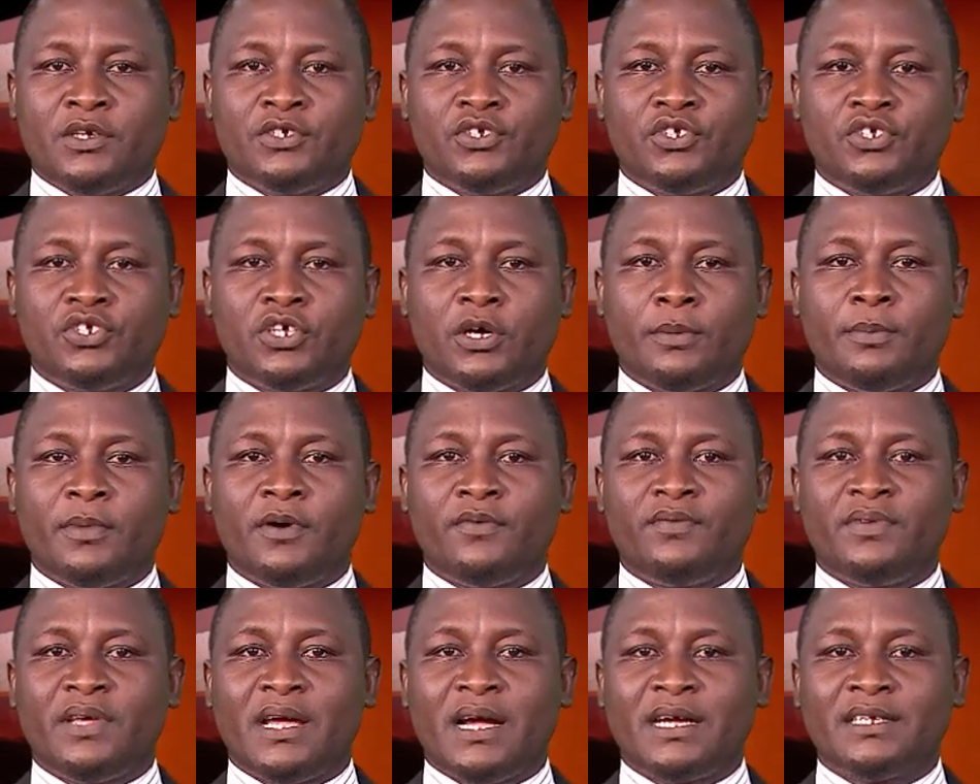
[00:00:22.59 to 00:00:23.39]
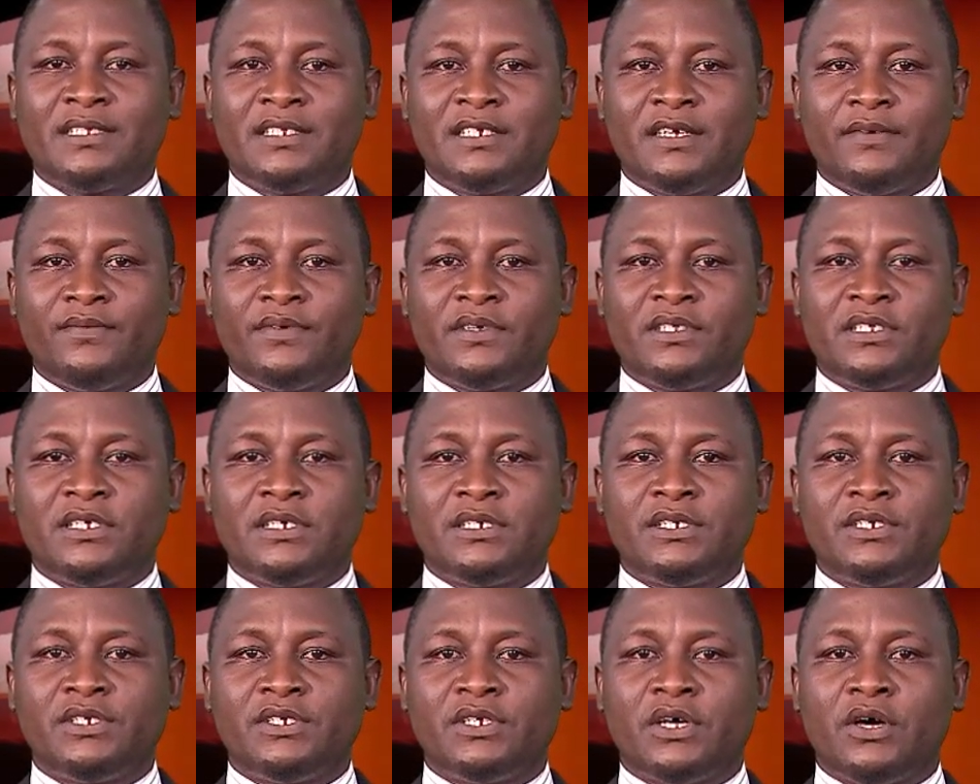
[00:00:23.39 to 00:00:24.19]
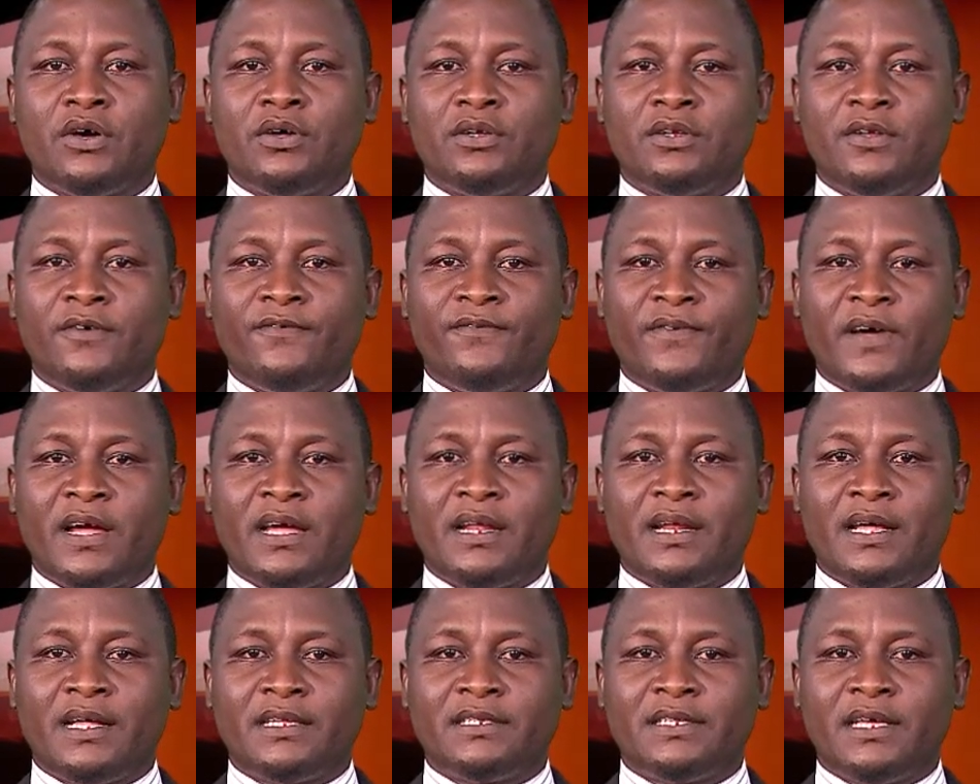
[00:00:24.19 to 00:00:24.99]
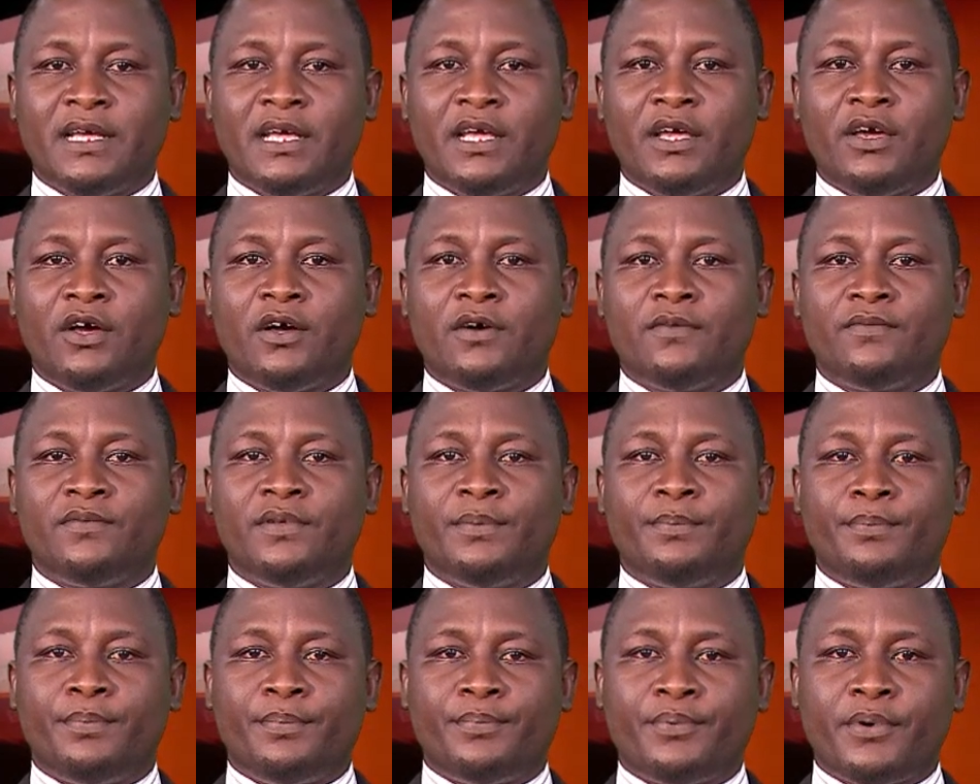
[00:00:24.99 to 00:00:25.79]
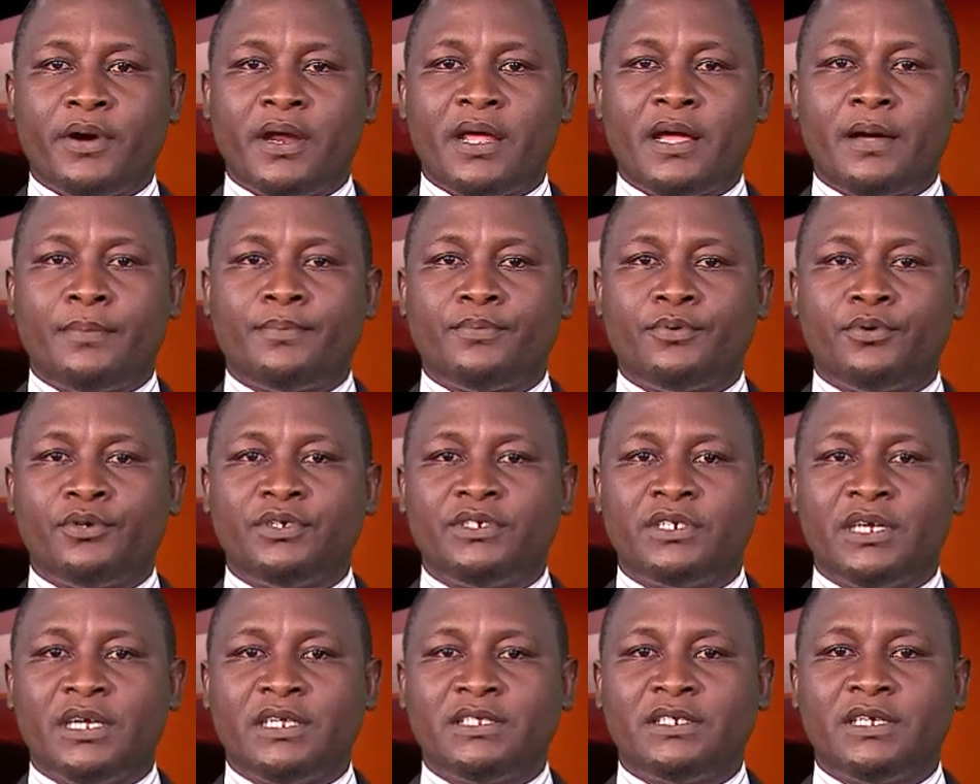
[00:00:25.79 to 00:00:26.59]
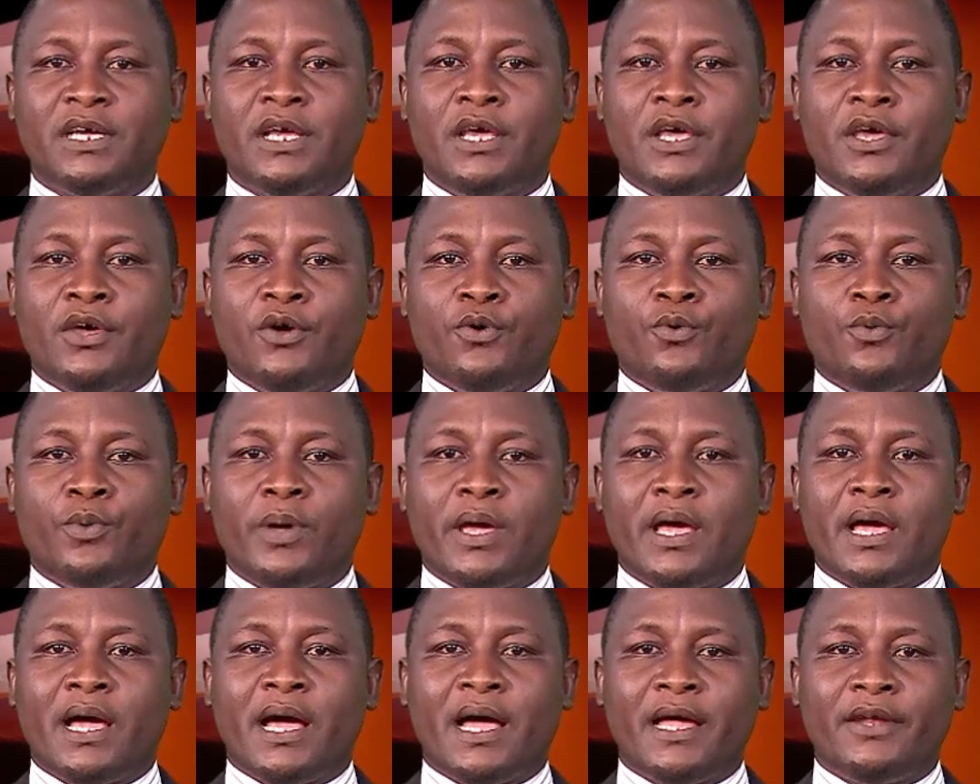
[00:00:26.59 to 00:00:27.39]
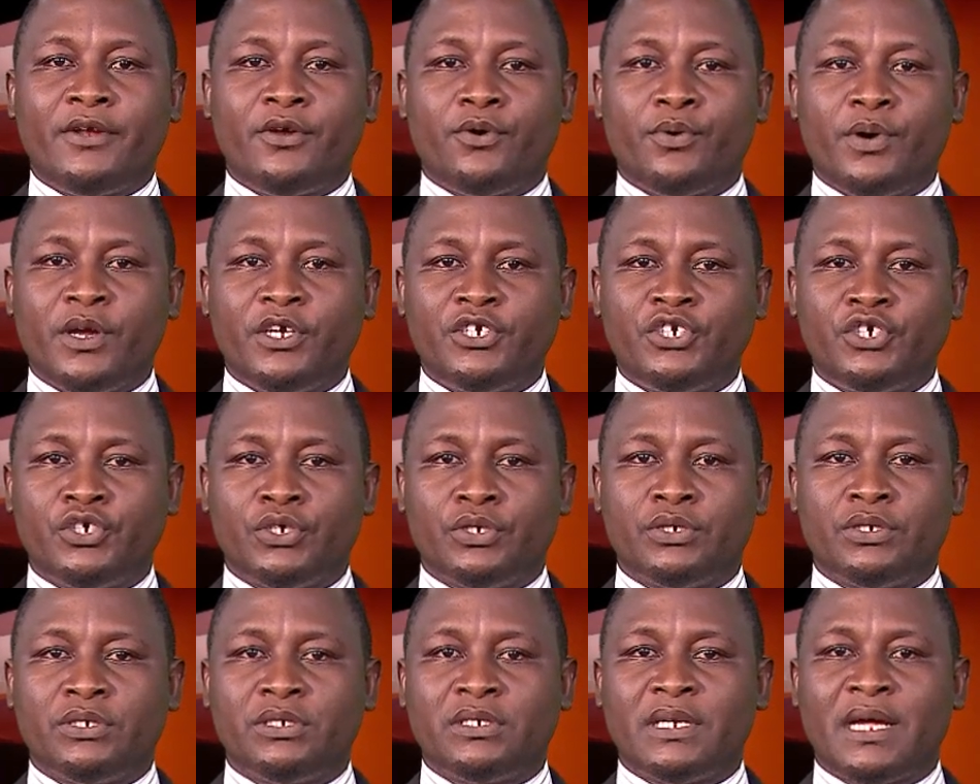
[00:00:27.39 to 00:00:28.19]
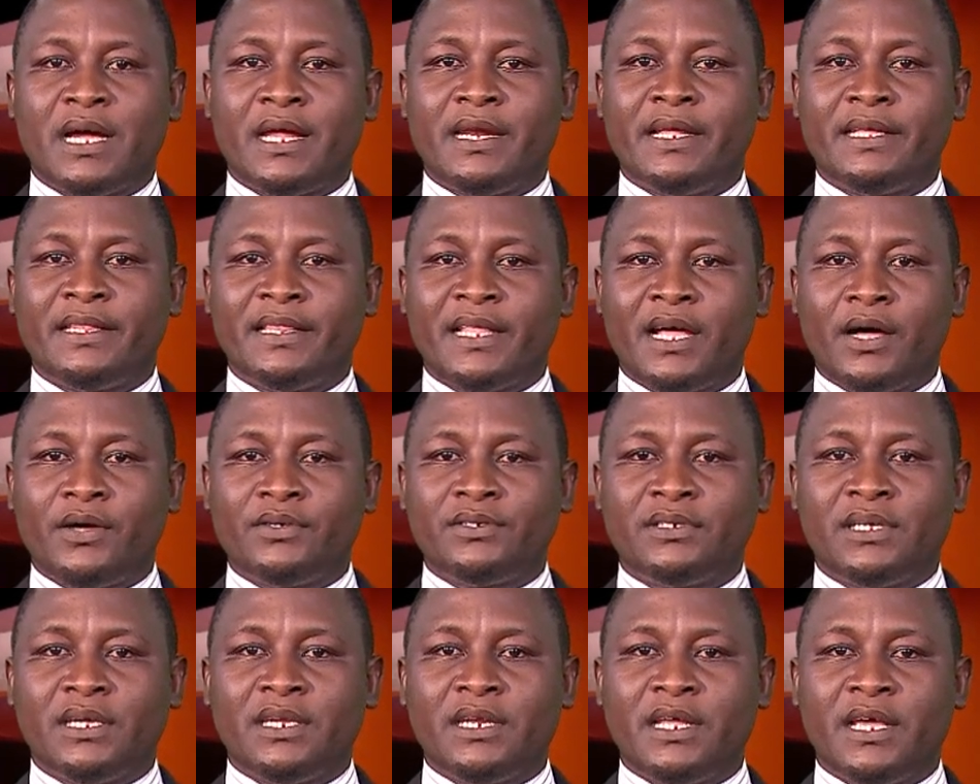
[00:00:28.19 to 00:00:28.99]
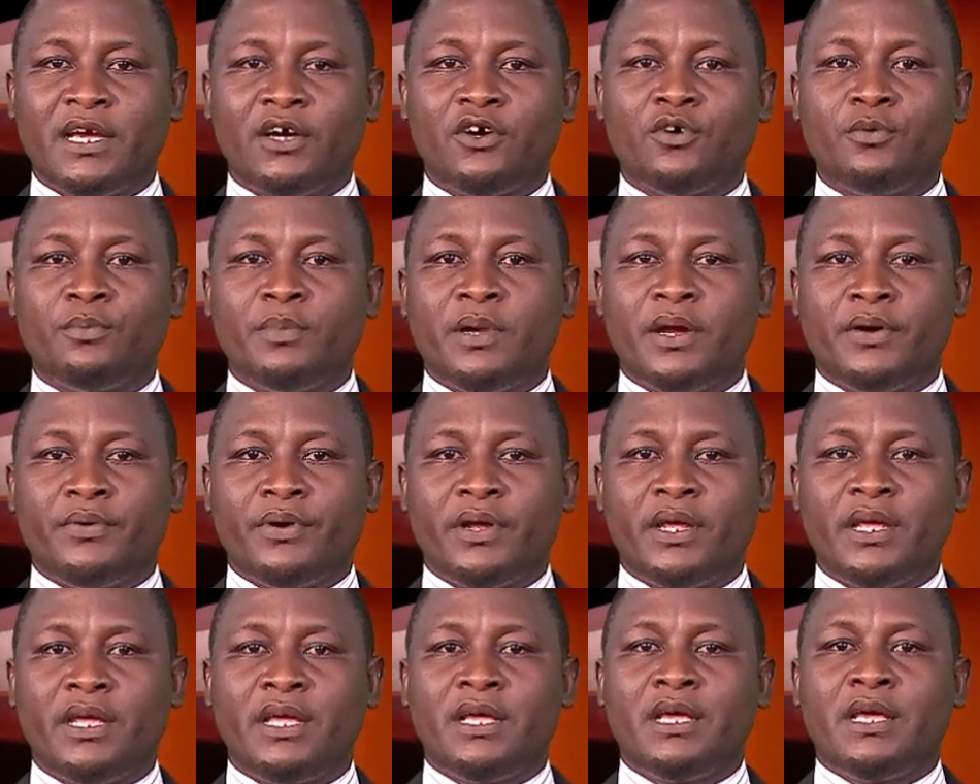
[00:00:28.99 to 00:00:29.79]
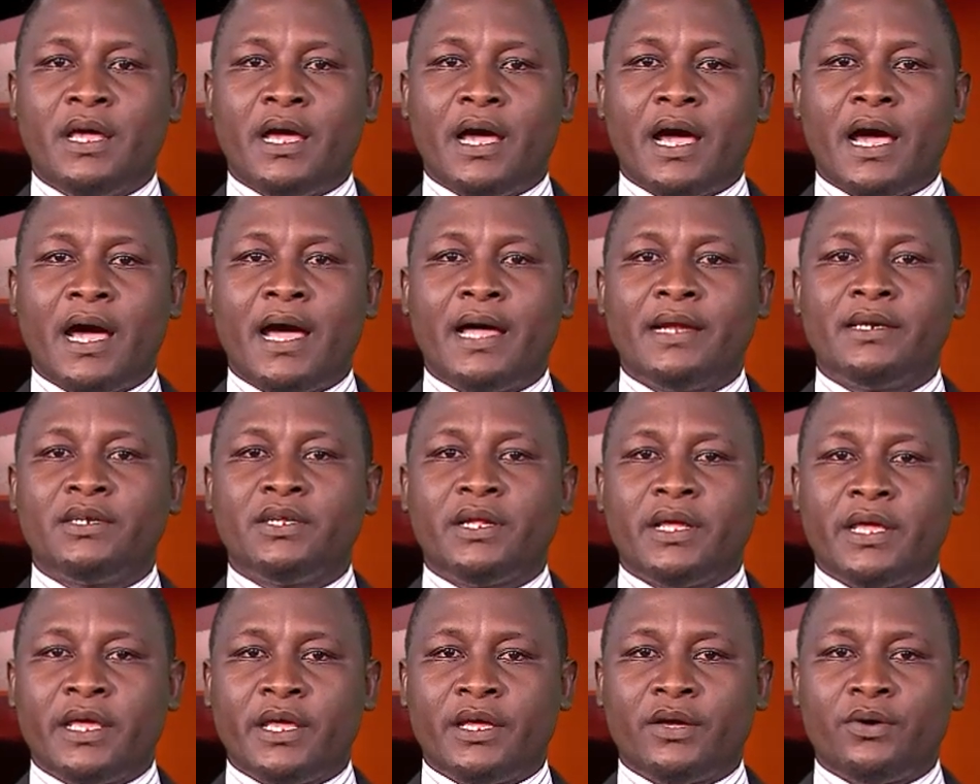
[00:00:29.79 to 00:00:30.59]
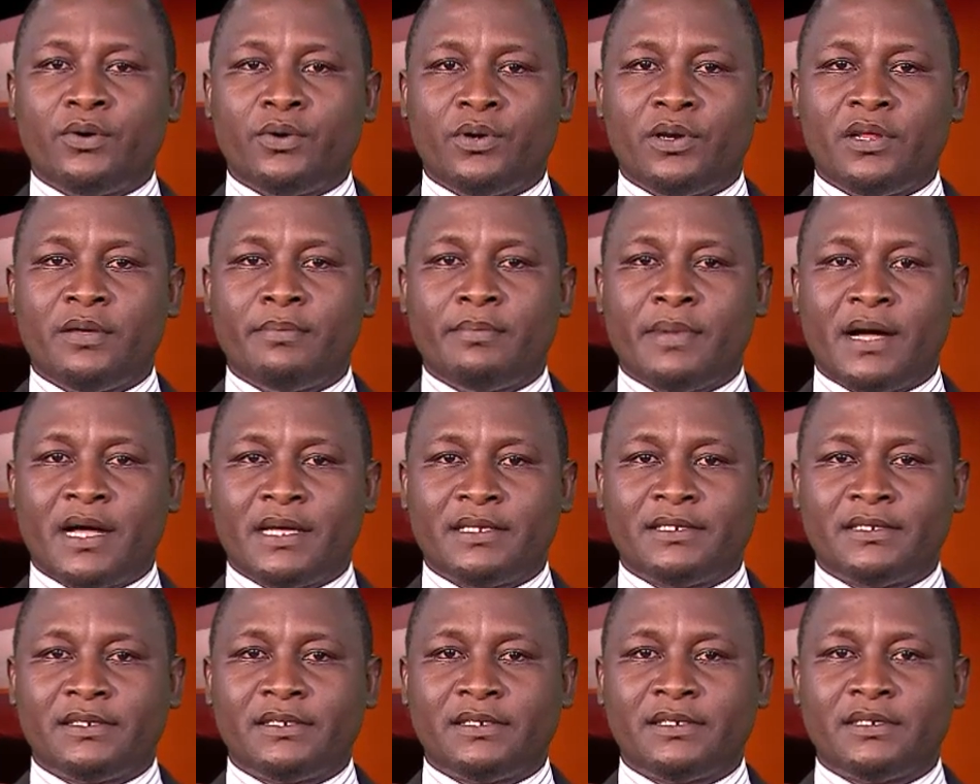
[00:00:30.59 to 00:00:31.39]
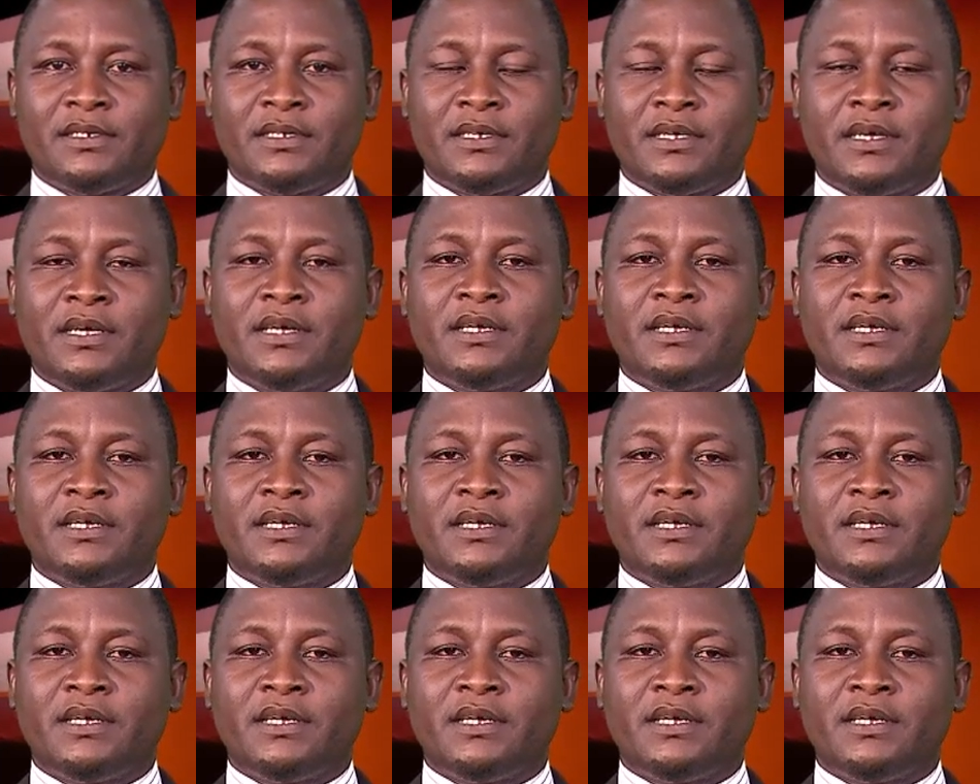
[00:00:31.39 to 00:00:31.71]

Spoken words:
Some of the activities on the final day of the prayer project were adoration and a thousand Hail Mary and a Holy Mass.